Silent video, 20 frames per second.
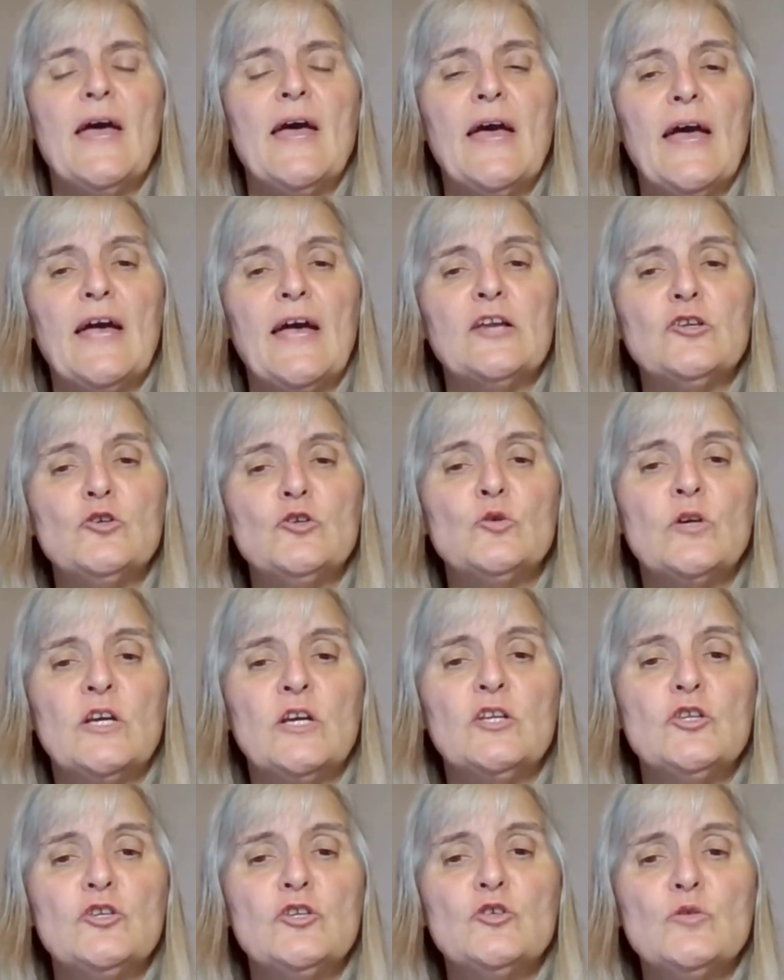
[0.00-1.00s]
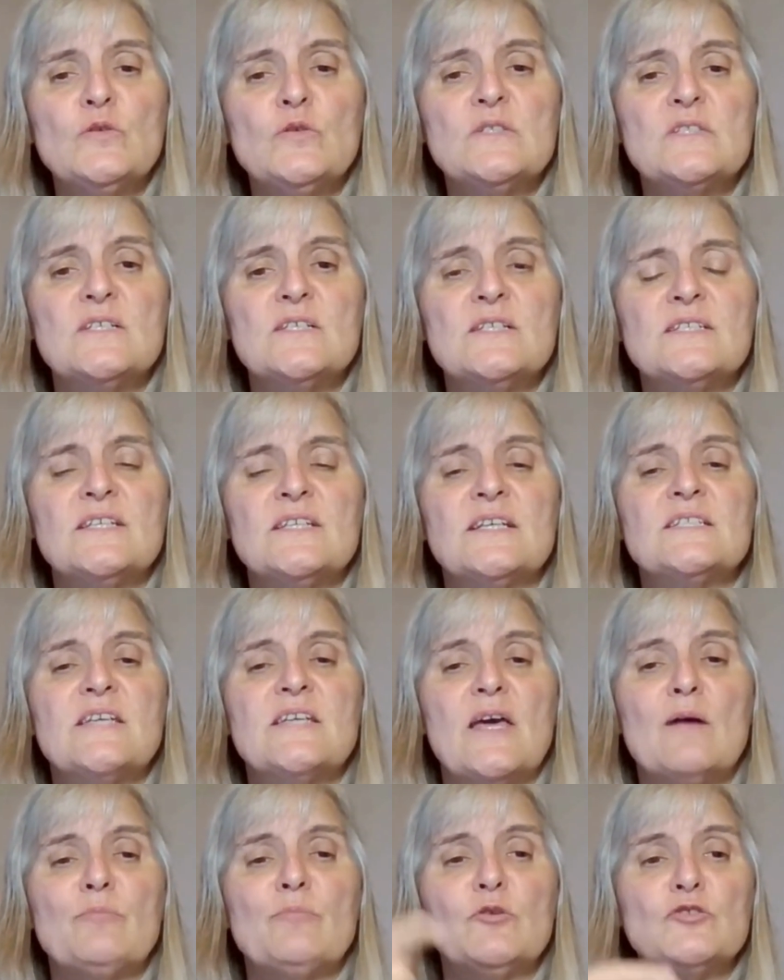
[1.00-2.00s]
And you can use these
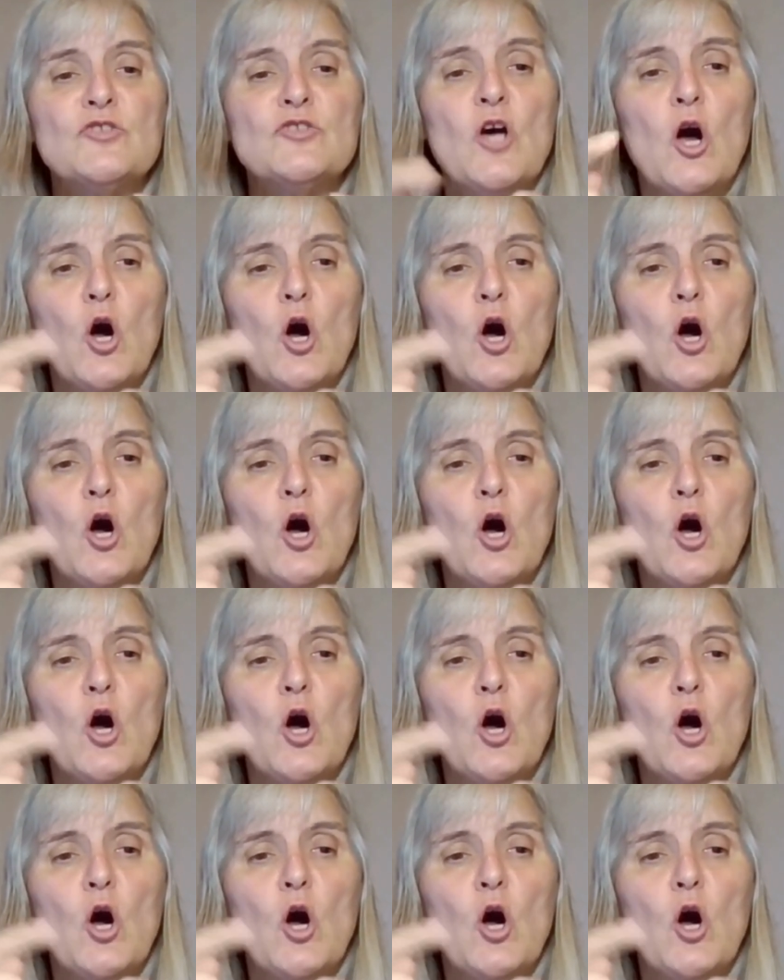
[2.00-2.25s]
examples